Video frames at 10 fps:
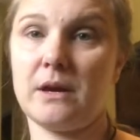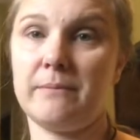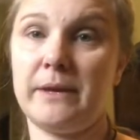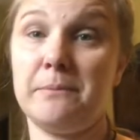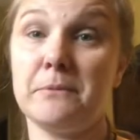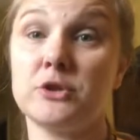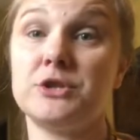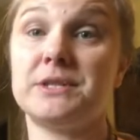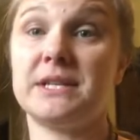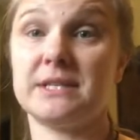
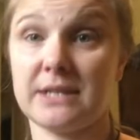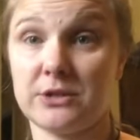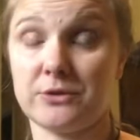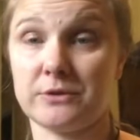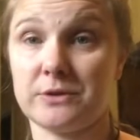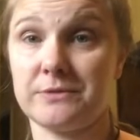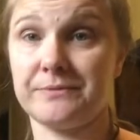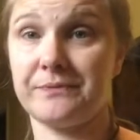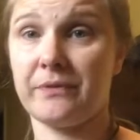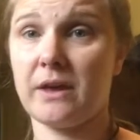Emergency essentials.
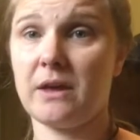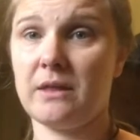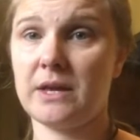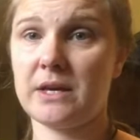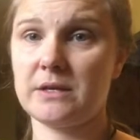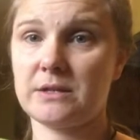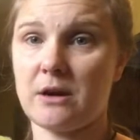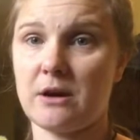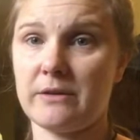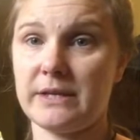These
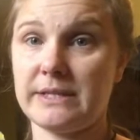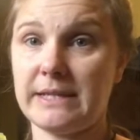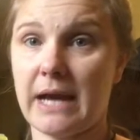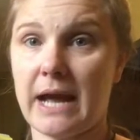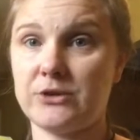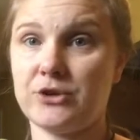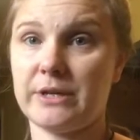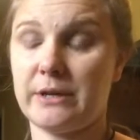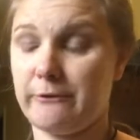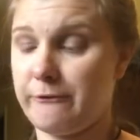are the
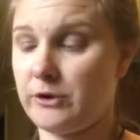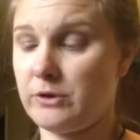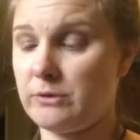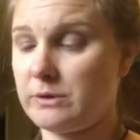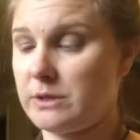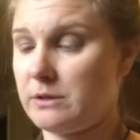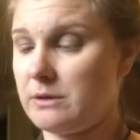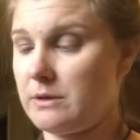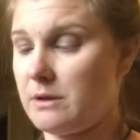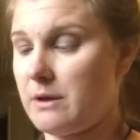dehydrated fruit,
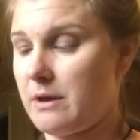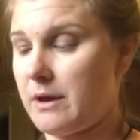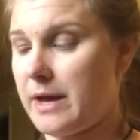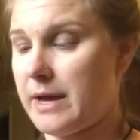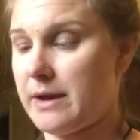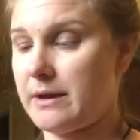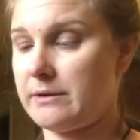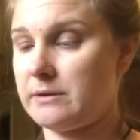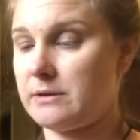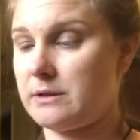
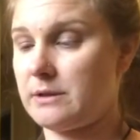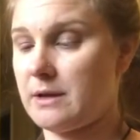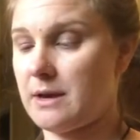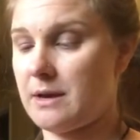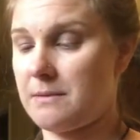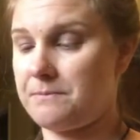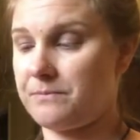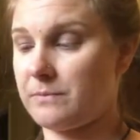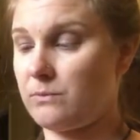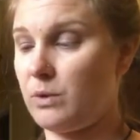and
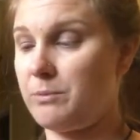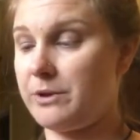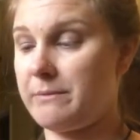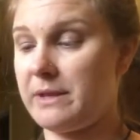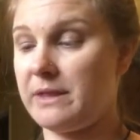we put them in